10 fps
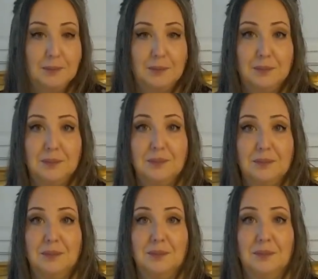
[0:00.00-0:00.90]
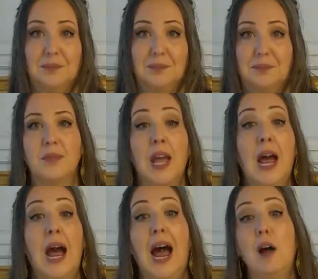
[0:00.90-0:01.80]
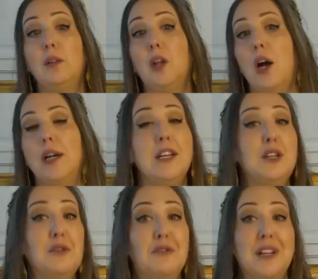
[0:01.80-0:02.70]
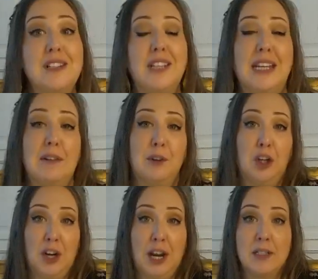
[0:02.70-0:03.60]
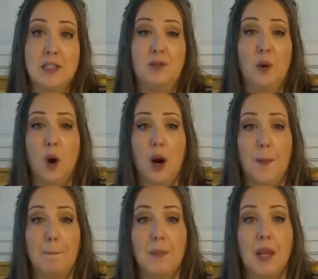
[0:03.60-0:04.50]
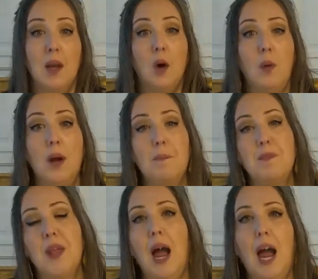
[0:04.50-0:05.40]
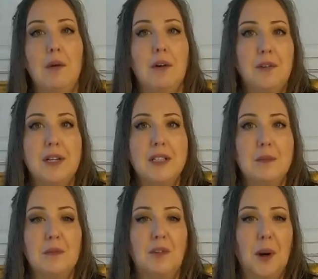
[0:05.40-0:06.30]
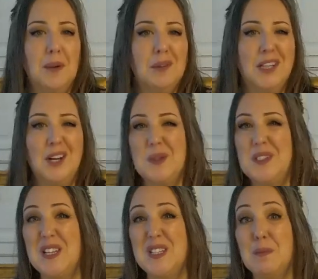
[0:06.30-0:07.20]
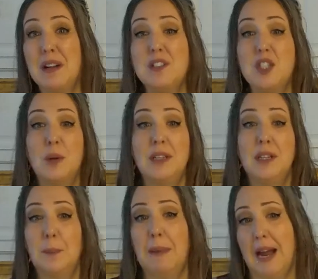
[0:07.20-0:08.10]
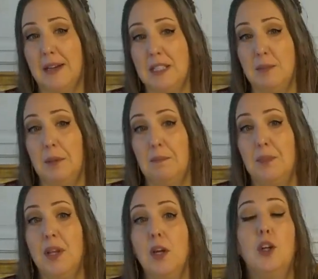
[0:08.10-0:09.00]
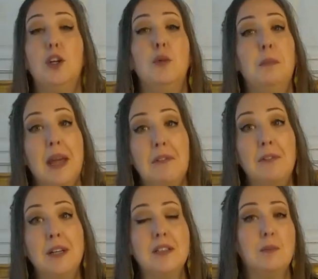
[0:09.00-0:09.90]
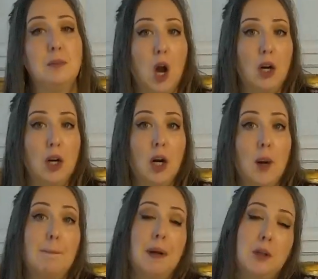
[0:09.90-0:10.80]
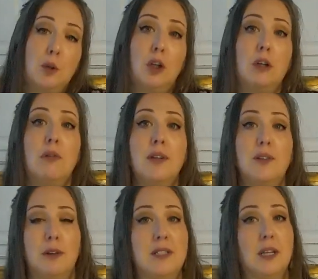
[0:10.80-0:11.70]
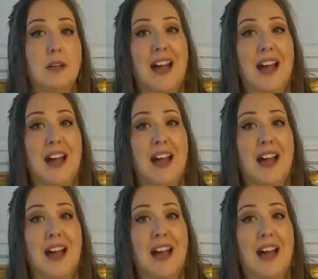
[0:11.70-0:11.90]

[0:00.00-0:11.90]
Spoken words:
process. How long can you freeze kefir grains for? Well, I would freeze them for, 6 months to a year maximum. You may freeze them longer, but you could run the risk of